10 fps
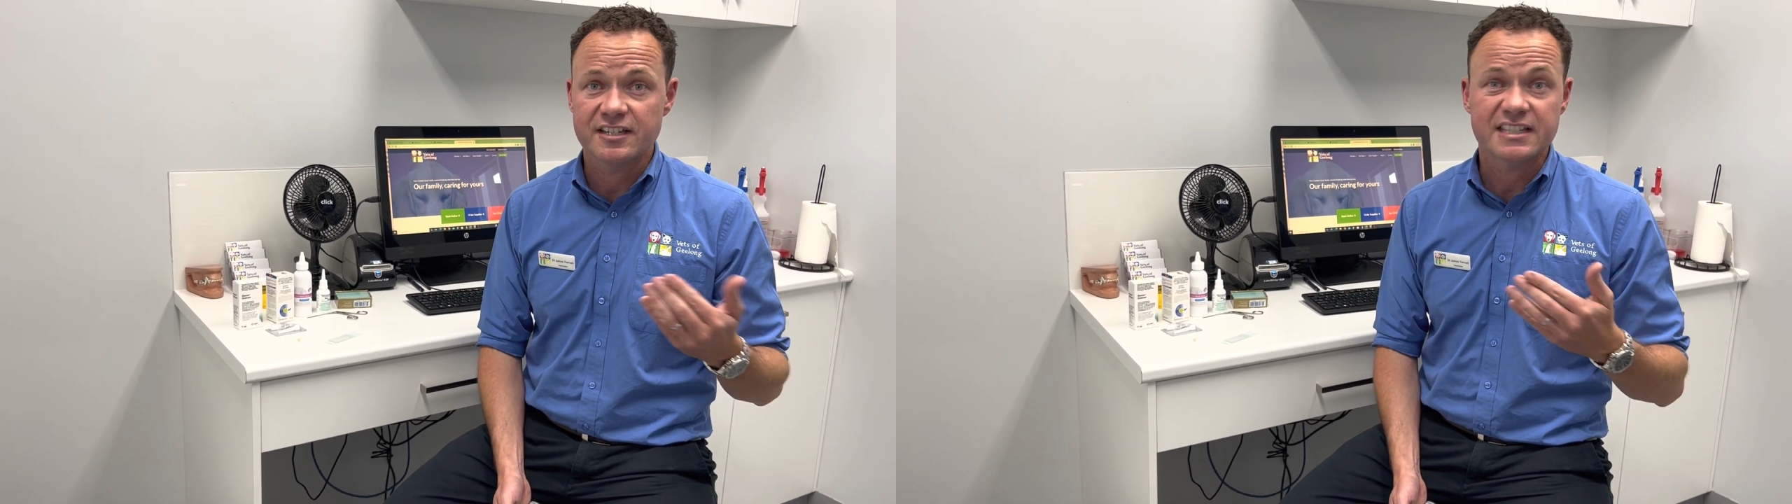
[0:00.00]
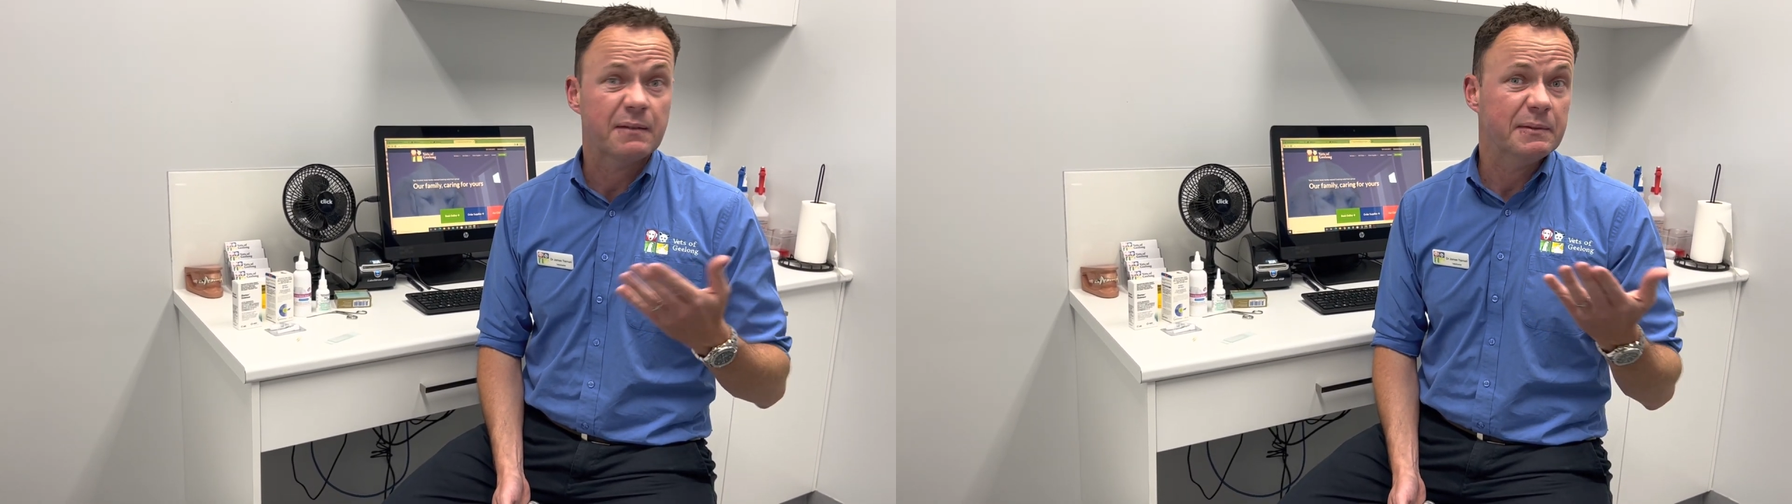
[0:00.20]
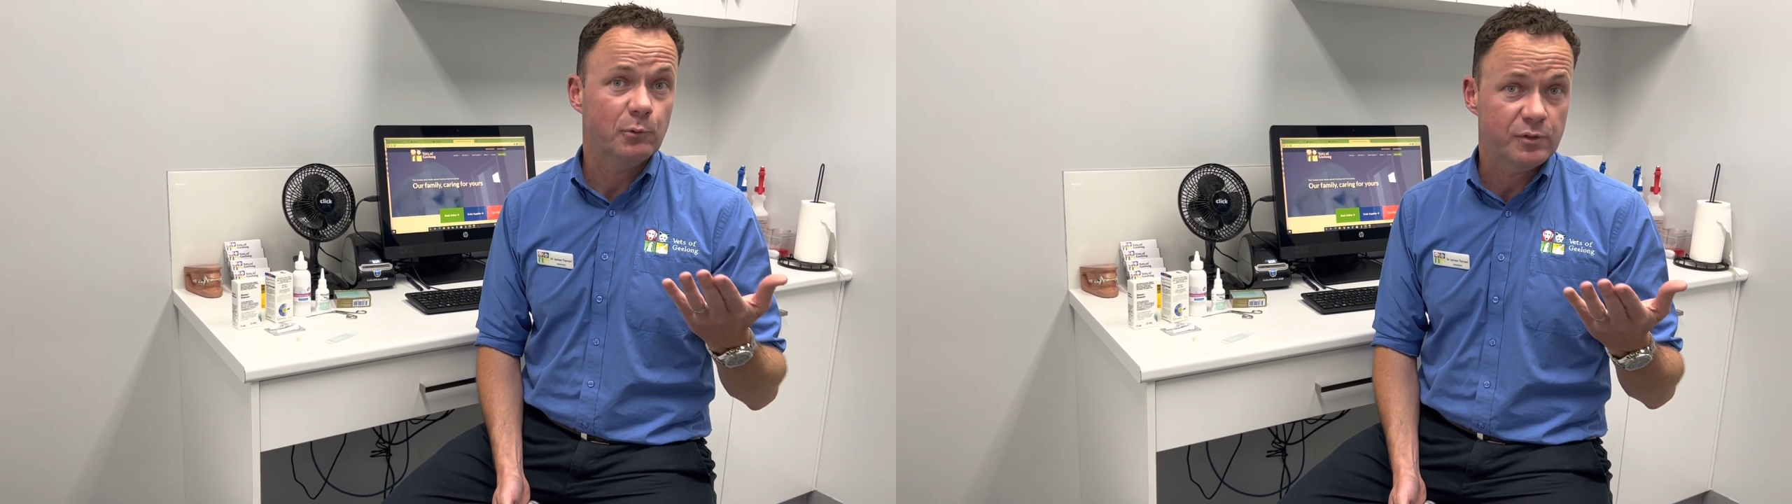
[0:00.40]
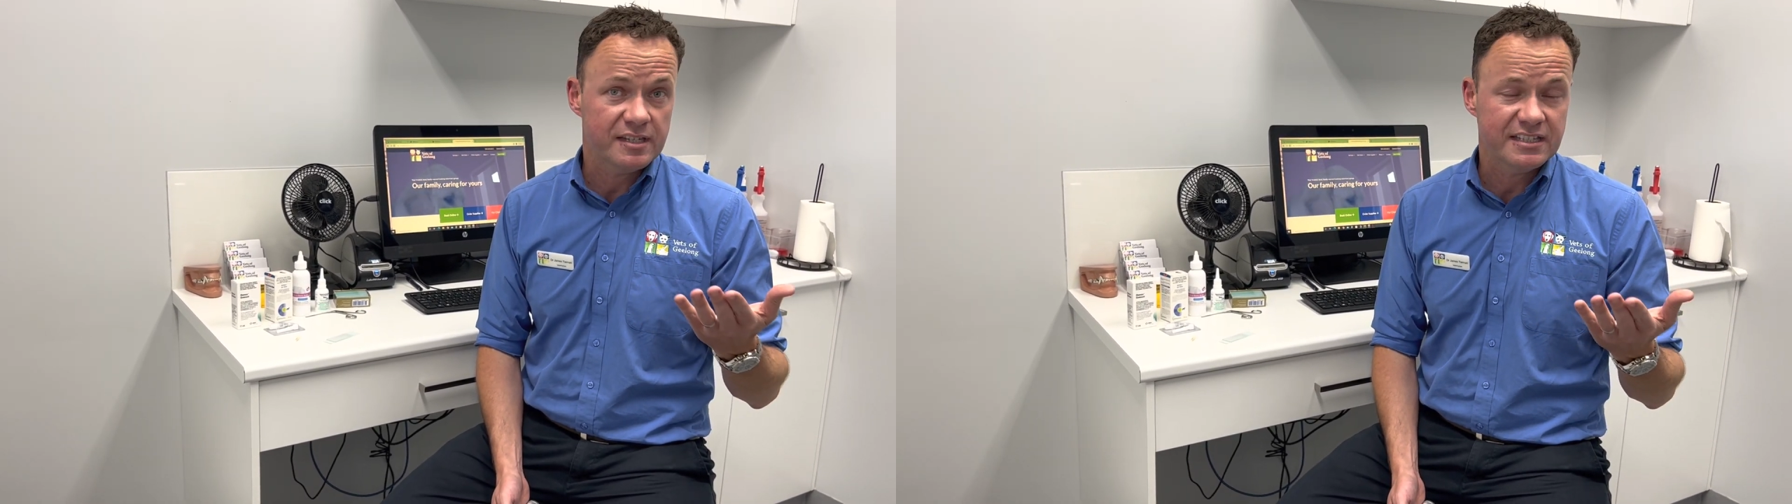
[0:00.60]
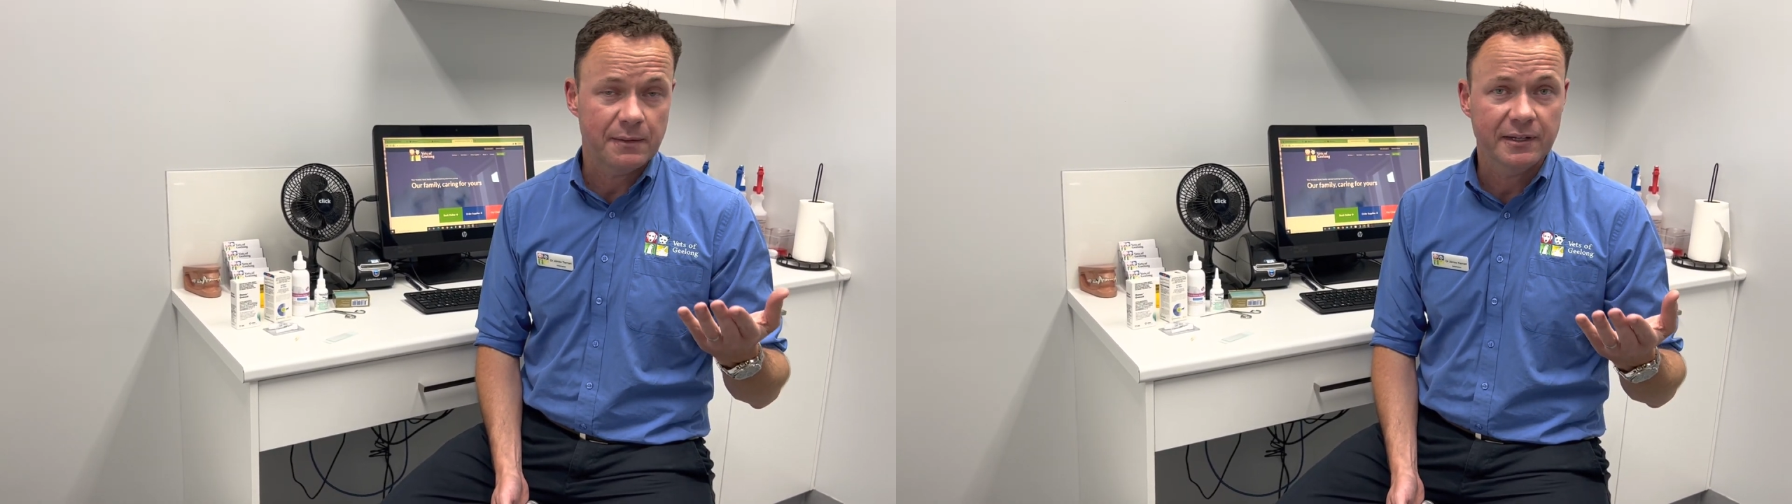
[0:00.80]
it's something more
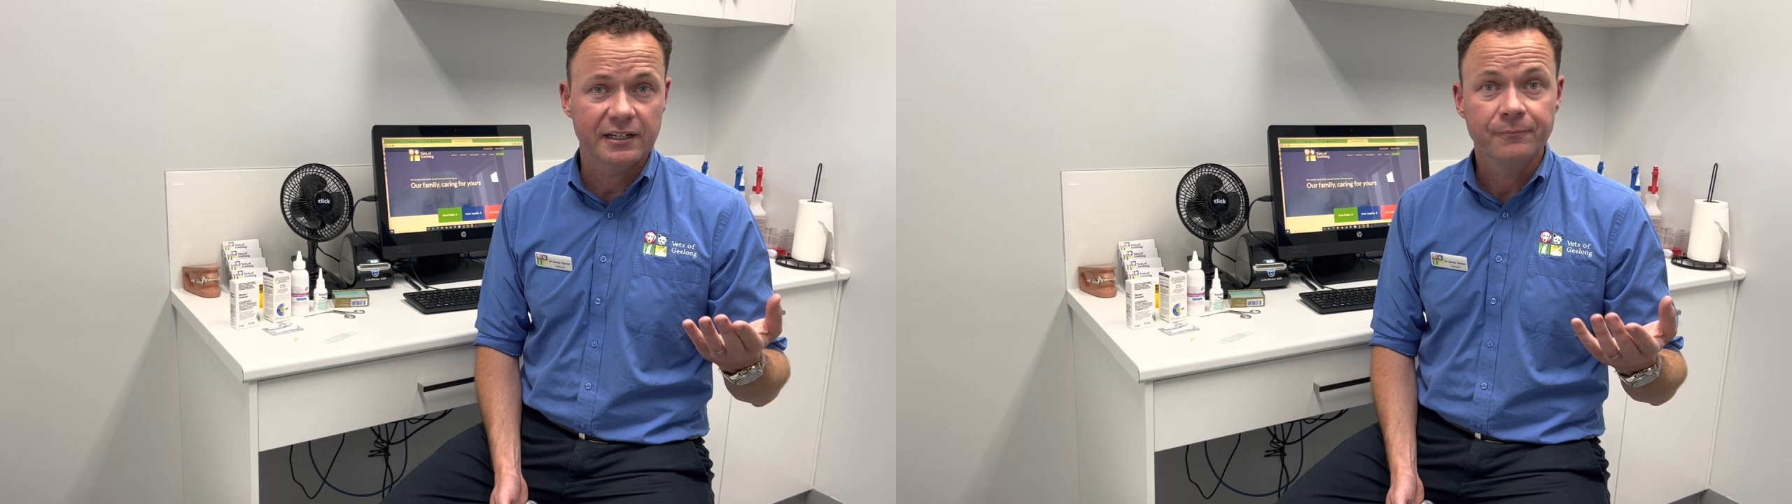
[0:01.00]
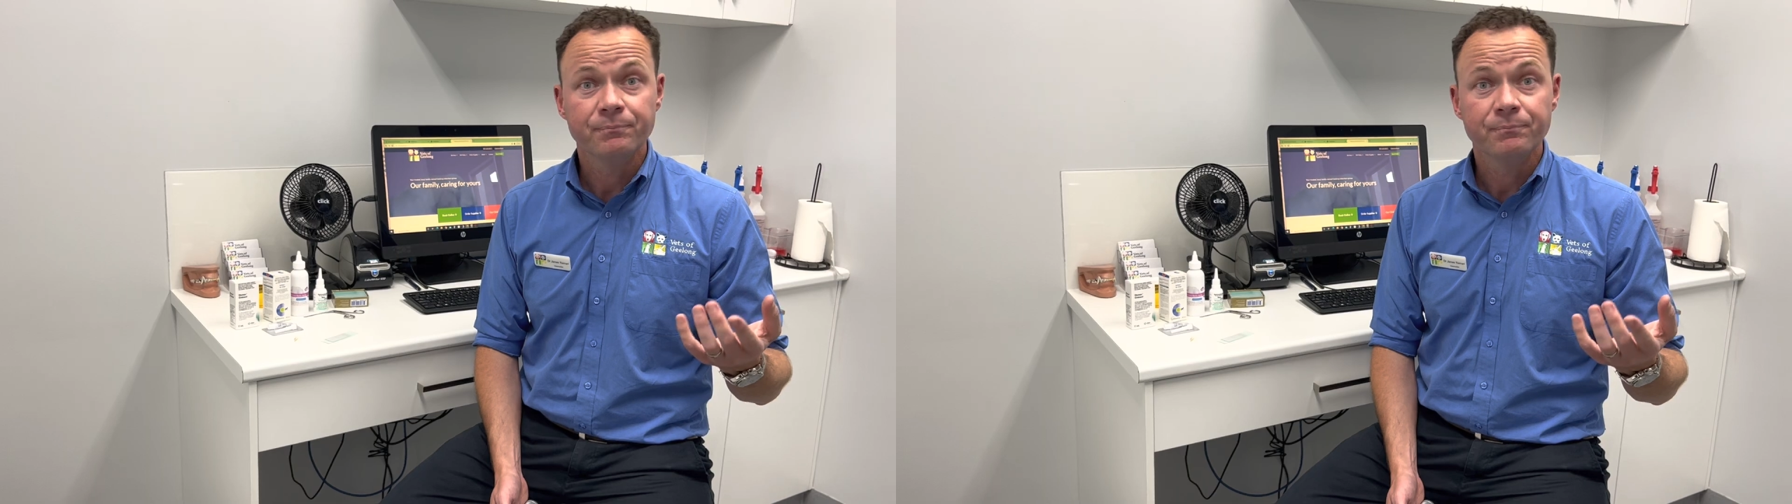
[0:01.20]
systemic,